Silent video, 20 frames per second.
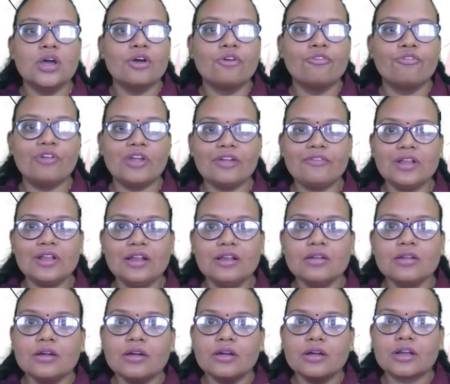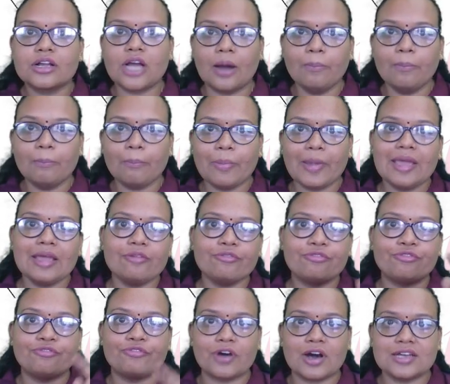we will compare
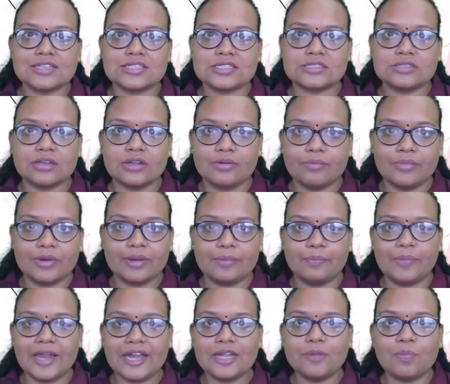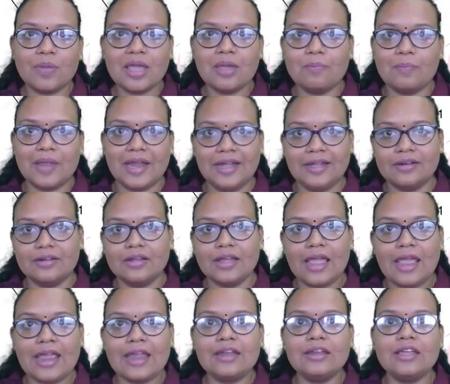first bit by bit,
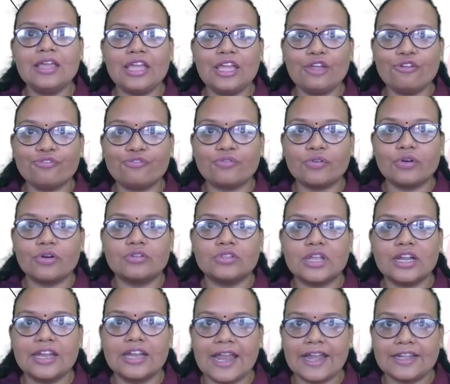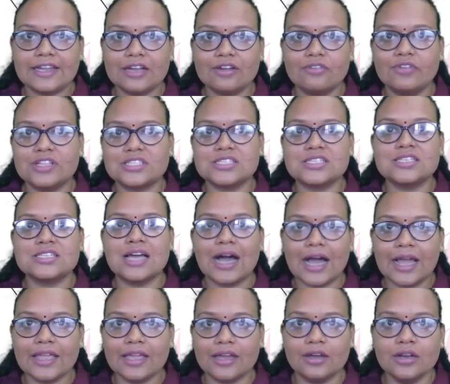and if the data which is
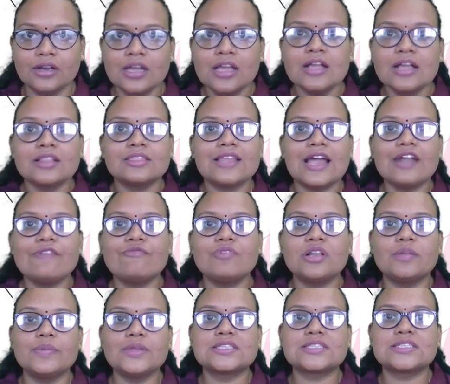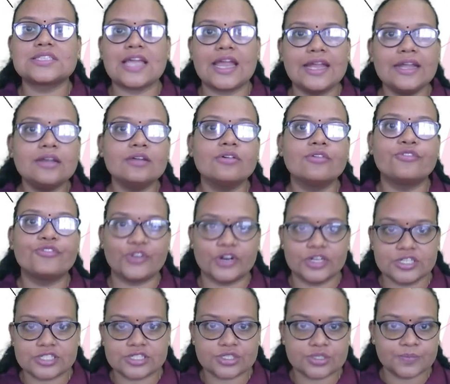higher, that will be sent
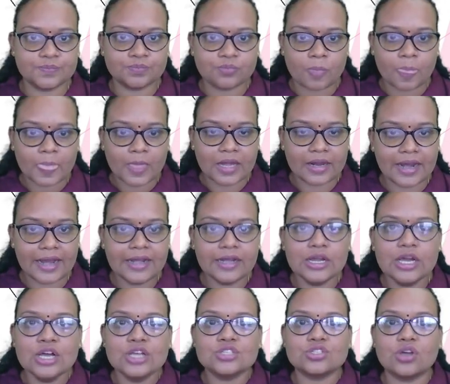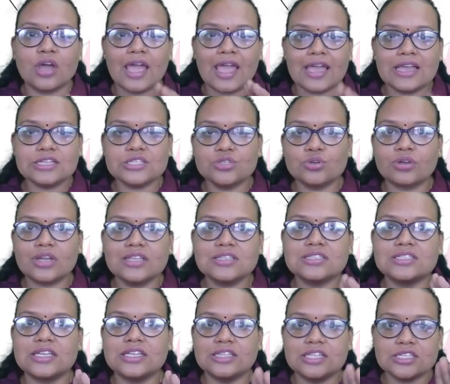first, right? So as you can
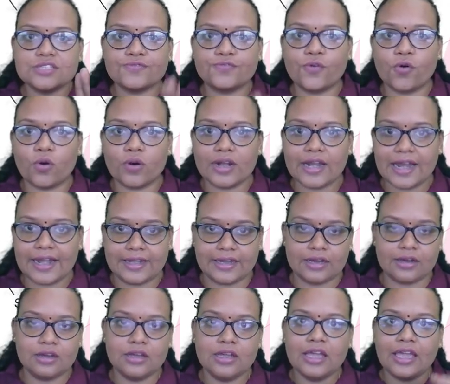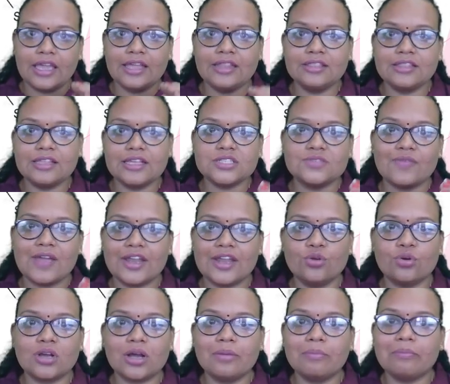see this four data, in this when
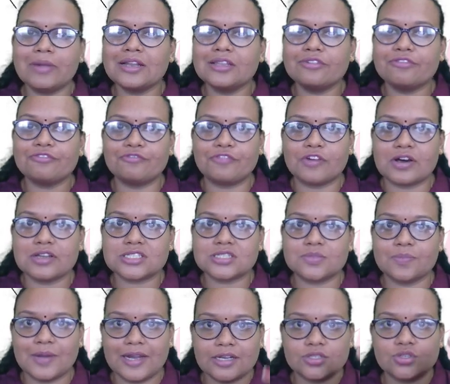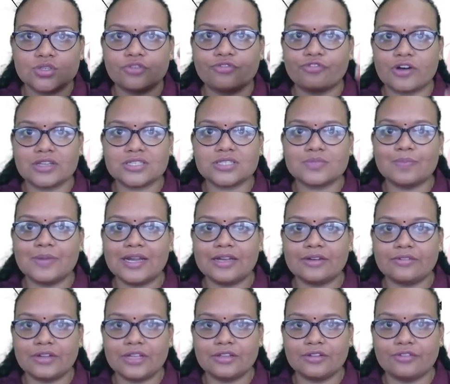you compare the first bit, so first bit
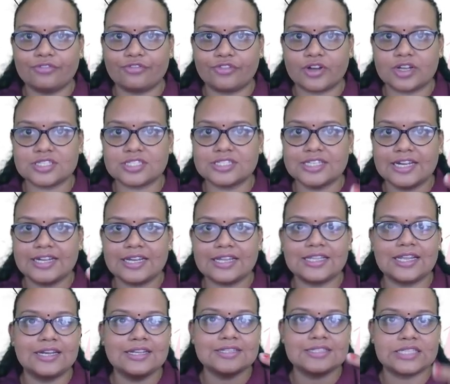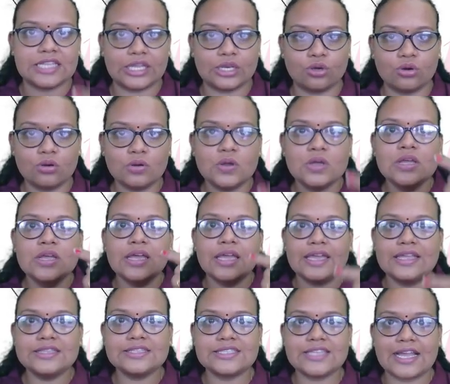in the first data that is 0,
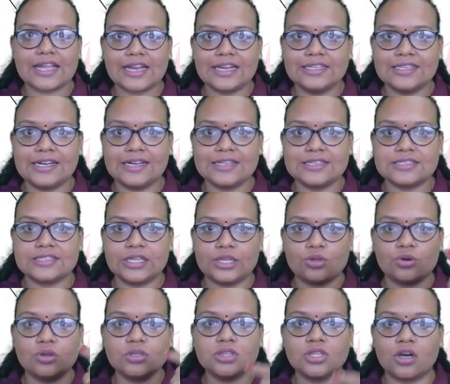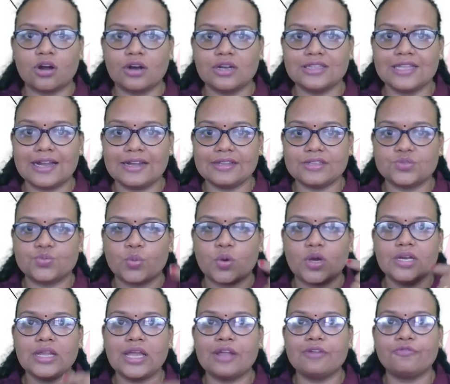in second that is 0, third that is
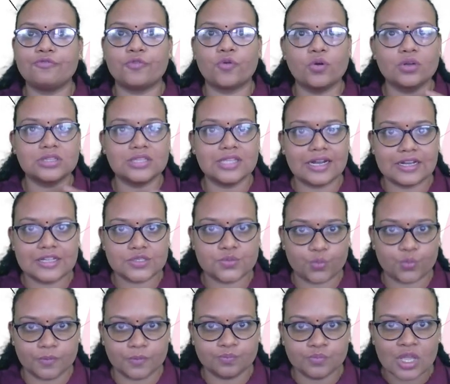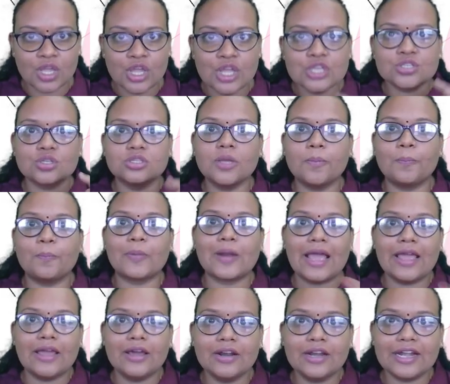1, and fourth that is 1. So the
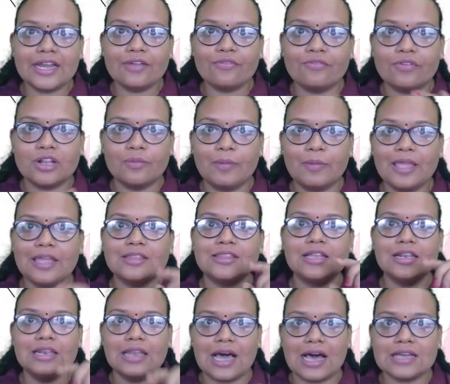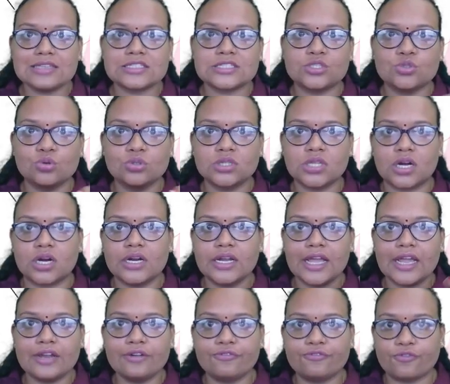priority will be the last two, third
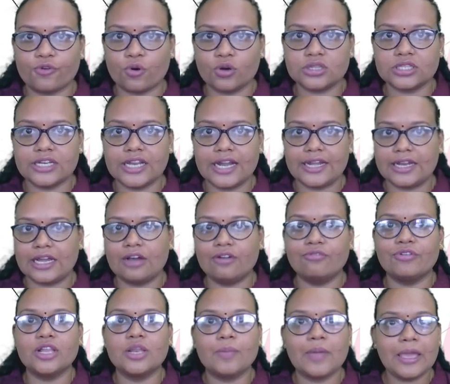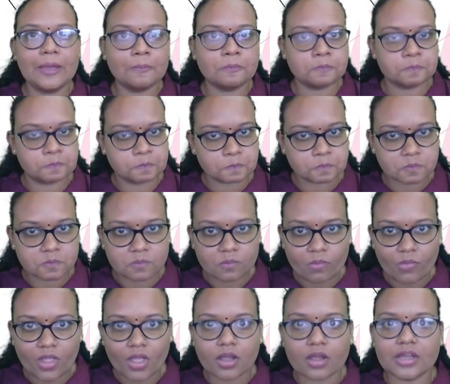and fourth data will be
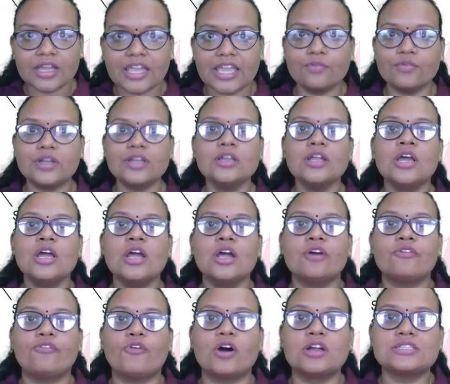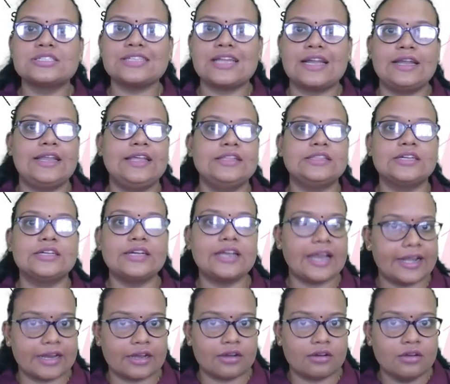given for sending the
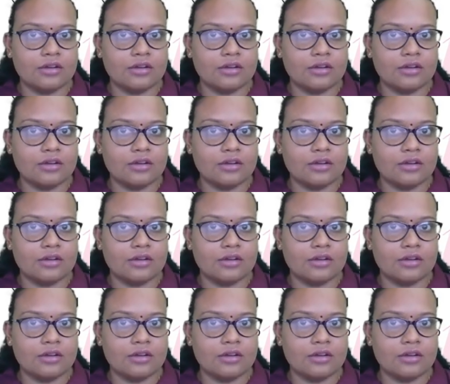data.